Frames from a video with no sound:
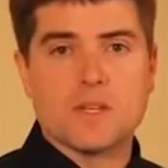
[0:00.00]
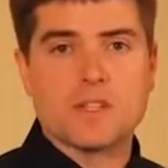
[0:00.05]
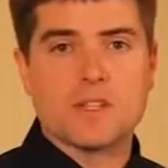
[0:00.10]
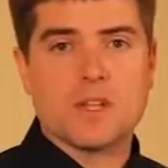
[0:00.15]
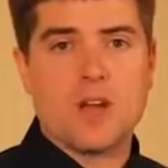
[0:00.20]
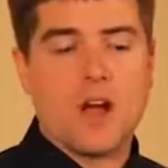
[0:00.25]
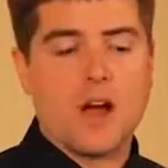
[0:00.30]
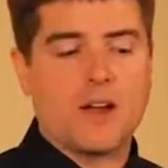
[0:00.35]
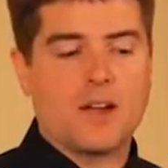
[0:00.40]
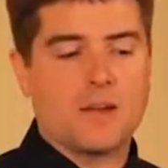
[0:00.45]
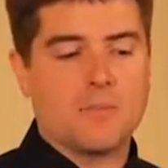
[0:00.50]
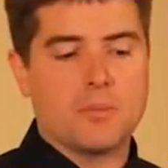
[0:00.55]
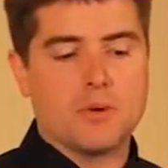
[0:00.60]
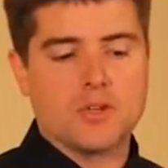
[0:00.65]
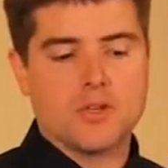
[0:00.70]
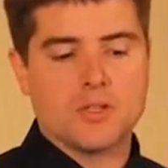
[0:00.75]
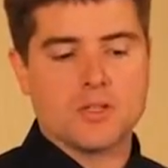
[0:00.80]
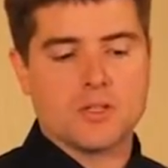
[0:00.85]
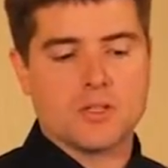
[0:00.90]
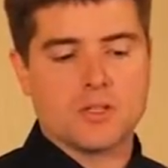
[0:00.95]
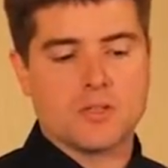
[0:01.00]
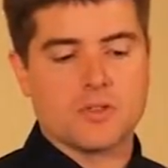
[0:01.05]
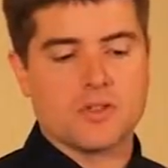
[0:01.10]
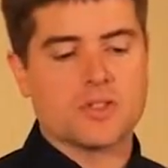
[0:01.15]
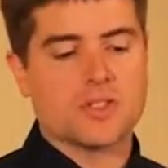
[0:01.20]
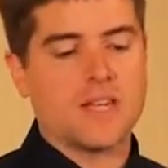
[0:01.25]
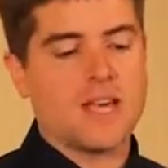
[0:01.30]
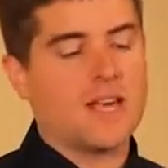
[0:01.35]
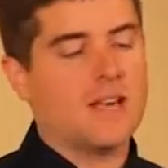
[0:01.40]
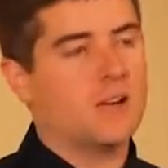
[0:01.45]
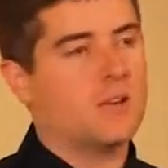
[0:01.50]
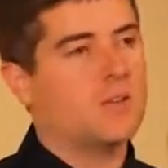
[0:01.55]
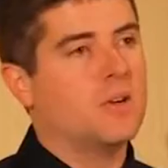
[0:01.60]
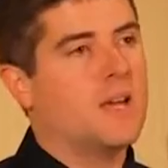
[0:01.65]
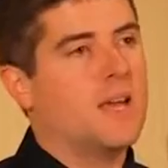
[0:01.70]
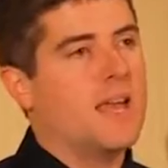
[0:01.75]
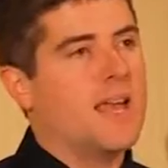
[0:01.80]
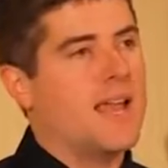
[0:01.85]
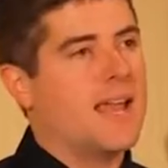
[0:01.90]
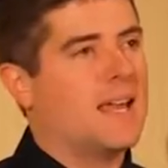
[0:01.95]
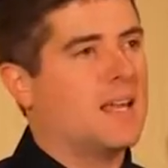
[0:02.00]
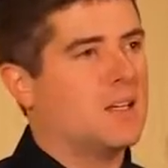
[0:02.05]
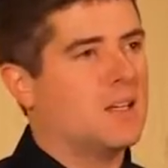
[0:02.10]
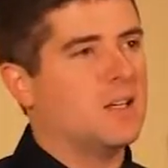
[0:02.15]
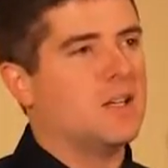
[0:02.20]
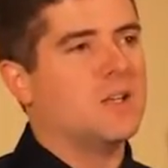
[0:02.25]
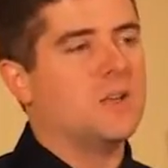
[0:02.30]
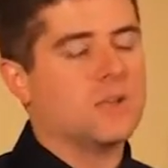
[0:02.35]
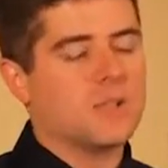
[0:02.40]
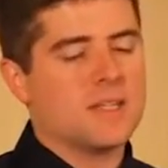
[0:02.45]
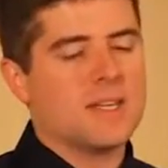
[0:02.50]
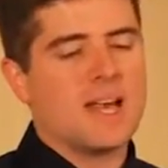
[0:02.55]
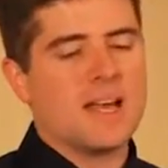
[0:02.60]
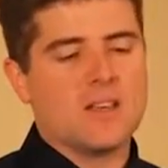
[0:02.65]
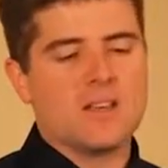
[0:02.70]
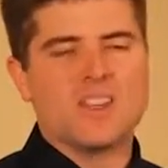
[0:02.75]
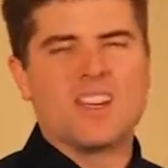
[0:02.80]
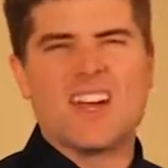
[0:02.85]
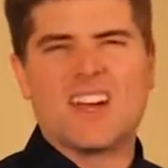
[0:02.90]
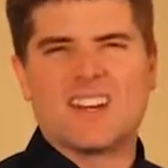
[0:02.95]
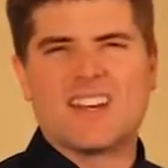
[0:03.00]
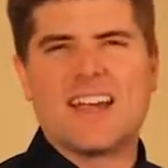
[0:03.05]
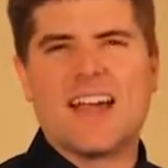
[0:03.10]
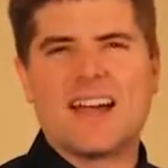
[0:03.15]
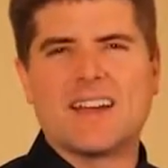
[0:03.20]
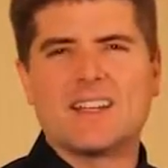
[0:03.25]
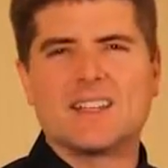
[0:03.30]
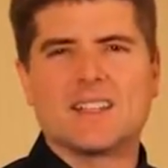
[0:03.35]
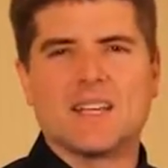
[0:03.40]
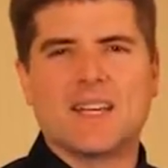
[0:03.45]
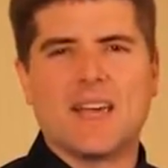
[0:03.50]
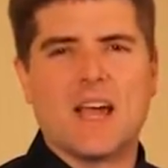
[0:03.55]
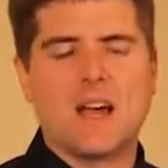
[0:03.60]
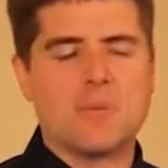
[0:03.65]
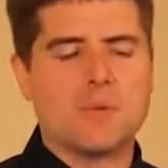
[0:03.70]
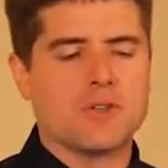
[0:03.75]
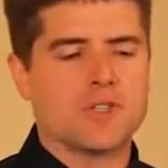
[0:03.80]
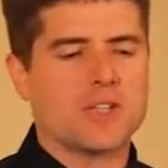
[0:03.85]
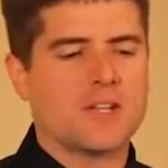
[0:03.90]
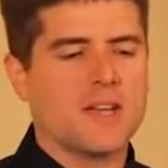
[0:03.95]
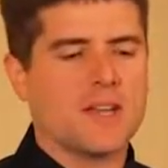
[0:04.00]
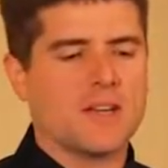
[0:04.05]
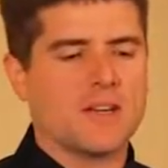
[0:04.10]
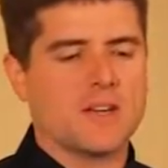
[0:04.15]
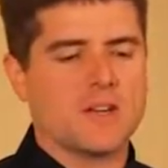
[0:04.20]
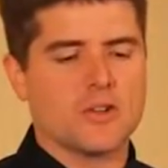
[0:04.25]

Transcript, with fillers: the side, and it pushes this little scale. And using that, you can kind of calculate how much kinetic